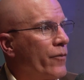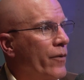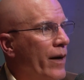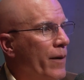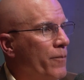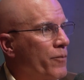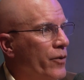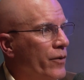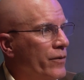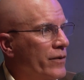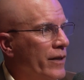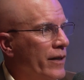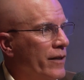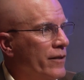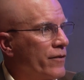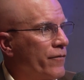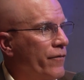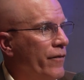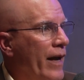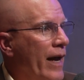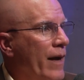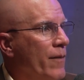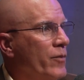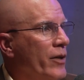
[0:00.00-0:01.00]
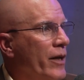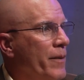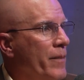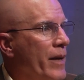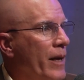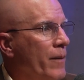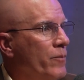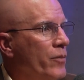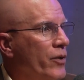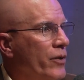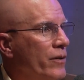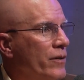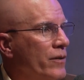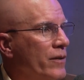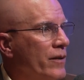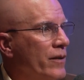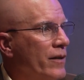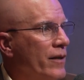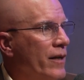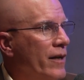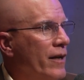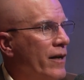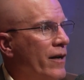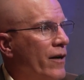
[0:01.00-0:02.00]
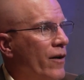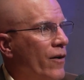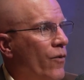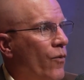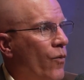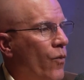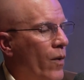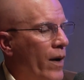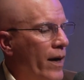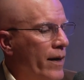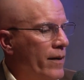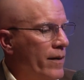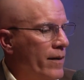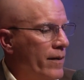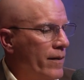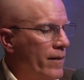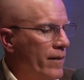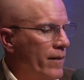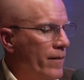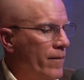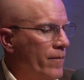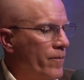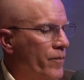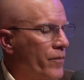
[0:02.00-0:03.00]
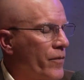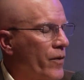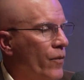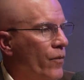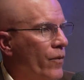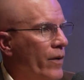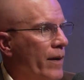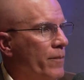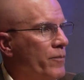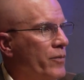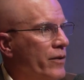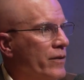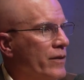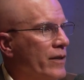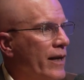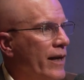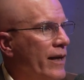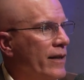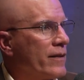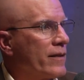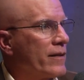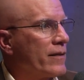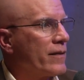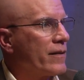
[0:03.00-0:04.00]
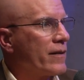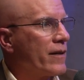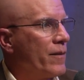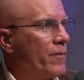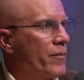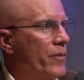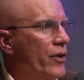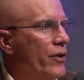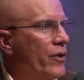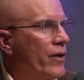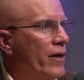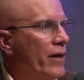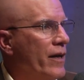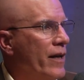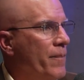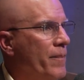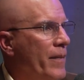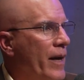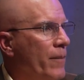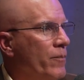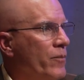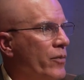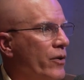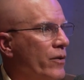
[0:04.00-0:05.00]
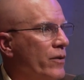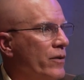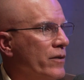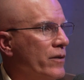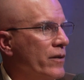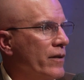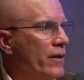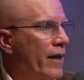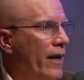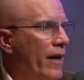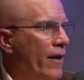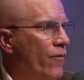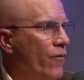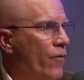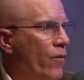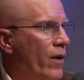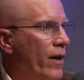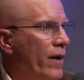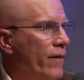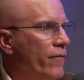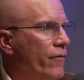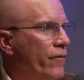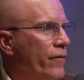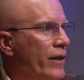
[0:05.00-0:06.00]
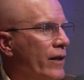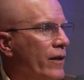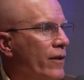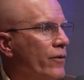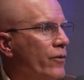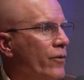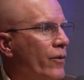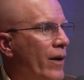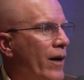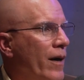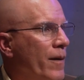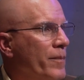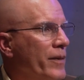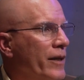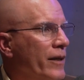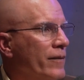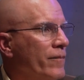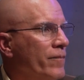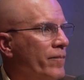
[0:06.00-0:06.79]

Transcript: represents family members, one represents community members, and one philanthropic.